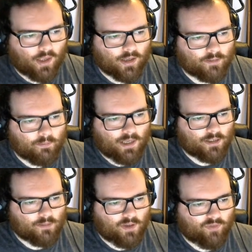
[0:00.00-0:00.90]
is made
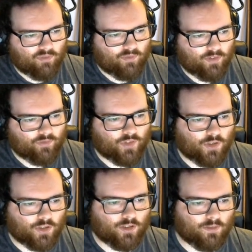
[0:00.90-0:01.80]
to be
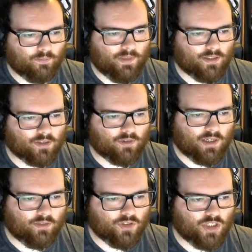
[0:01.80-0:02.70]
54 meters squared
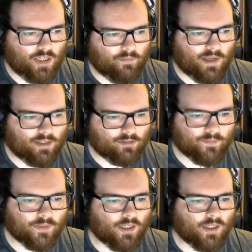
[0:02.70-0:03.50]
of sheet metal.